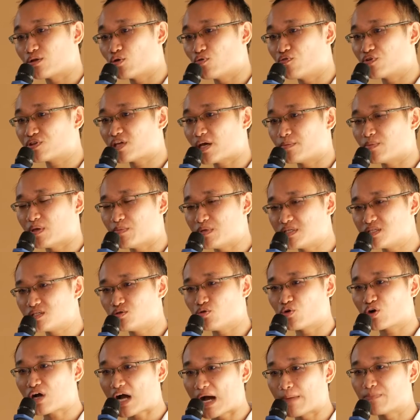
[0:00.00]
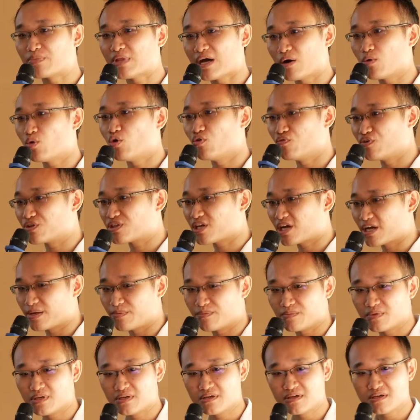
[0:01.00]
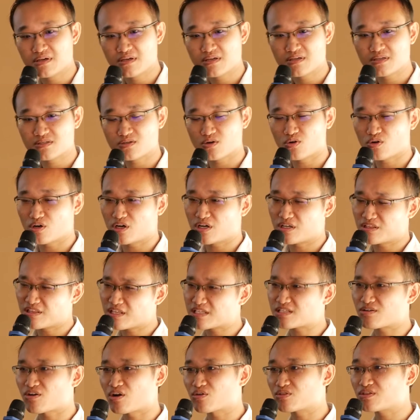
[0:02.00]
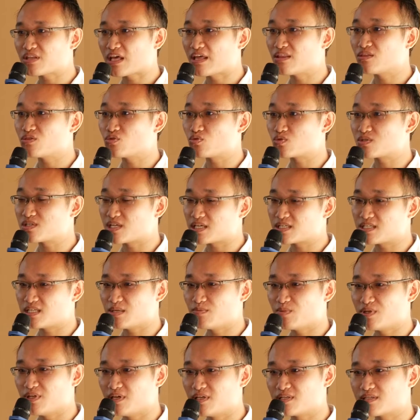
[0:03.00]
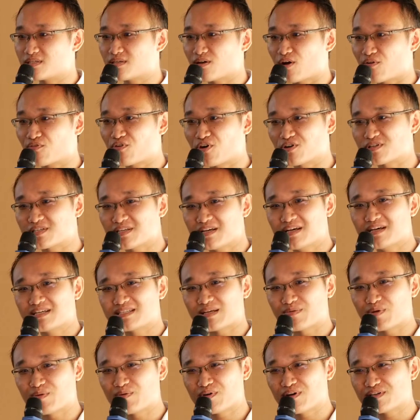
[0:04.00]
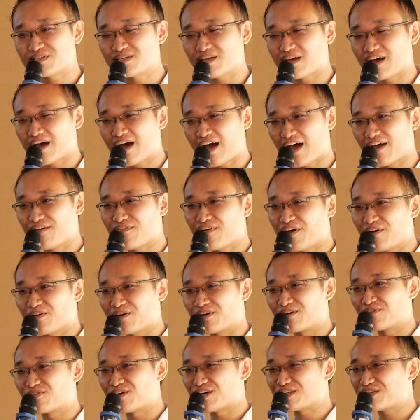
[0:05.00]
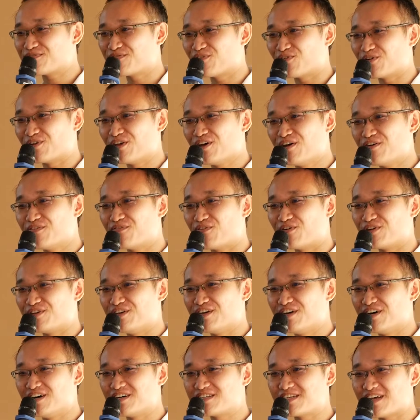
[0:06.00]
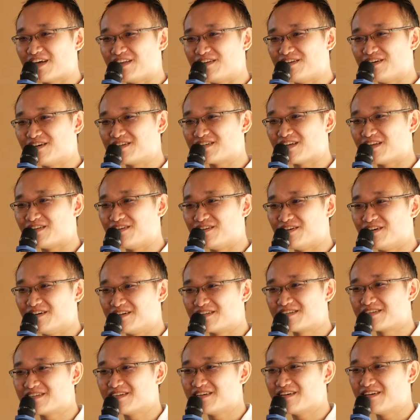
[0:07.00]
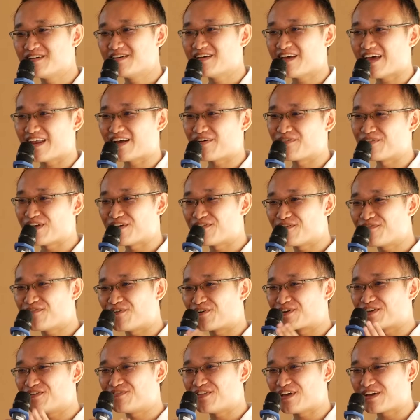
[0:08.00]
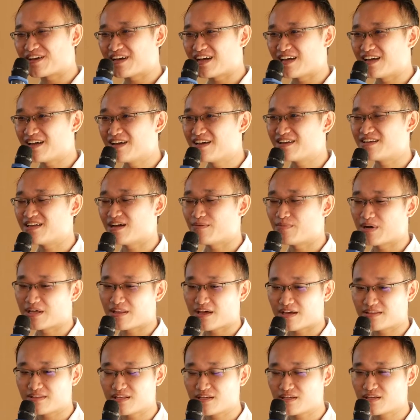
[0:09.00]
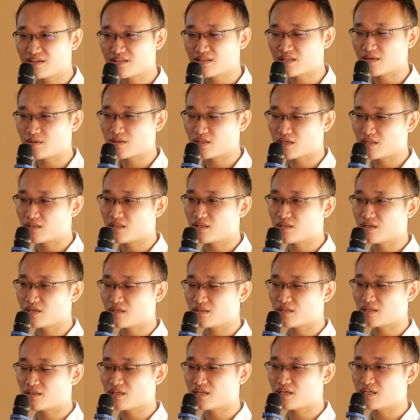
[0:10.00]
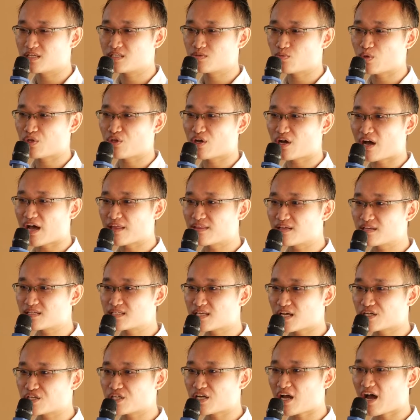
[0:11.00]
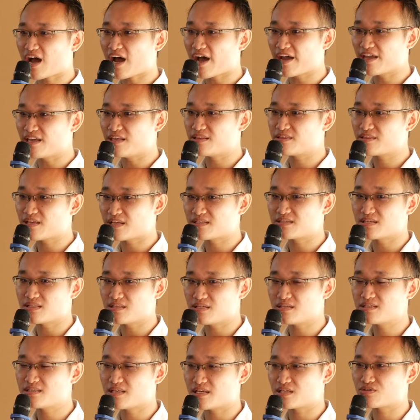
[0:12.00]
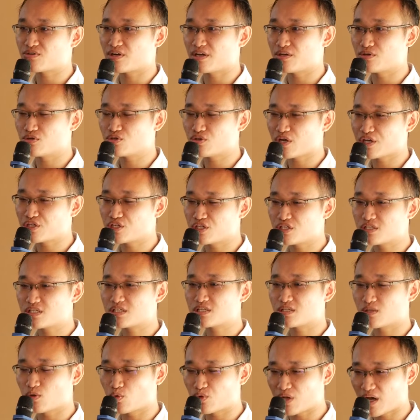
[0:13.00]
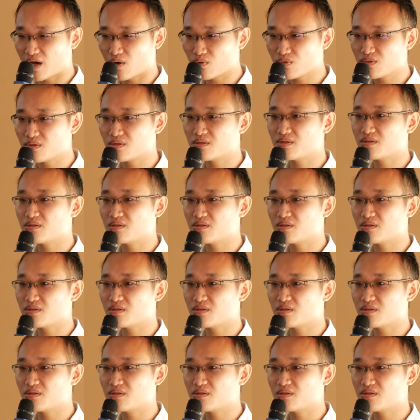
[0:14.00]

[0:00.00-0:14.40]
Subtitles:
over time. That means you'll calm down over time. So it takes around 10 to 60 minutes. Of course, some people say I have held a grudge for years and years and years, and I will never forgive that guy. Yeah, but I think the thing is when you're under such high intensity states, right, you should actually slow down,